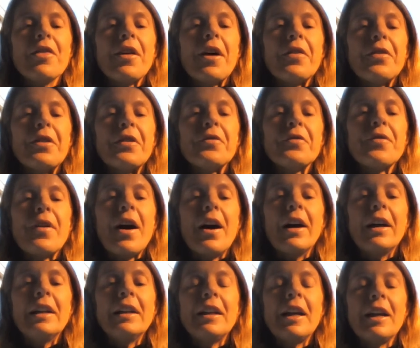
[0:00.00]
that the
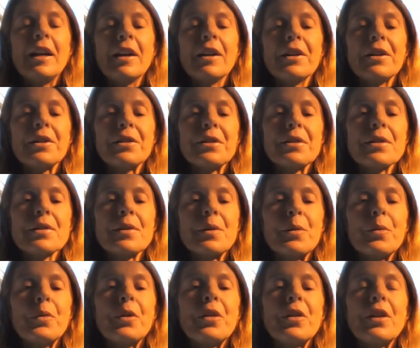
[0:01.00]
fine hairs
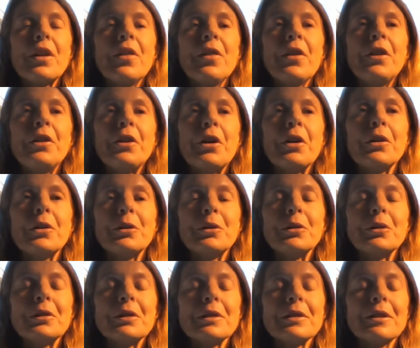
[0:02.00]
within the
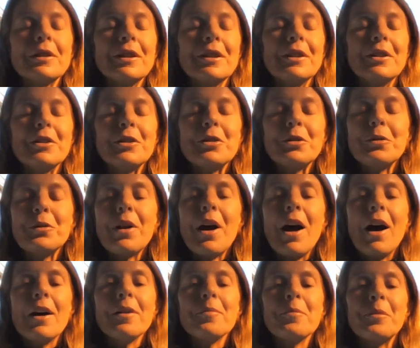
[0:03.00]
nose do
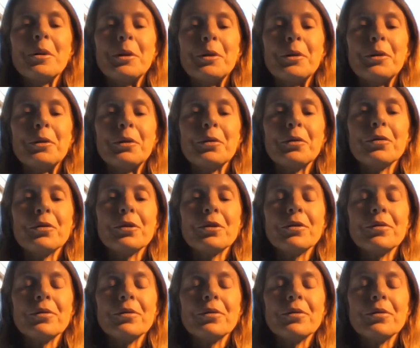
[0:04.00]
not move.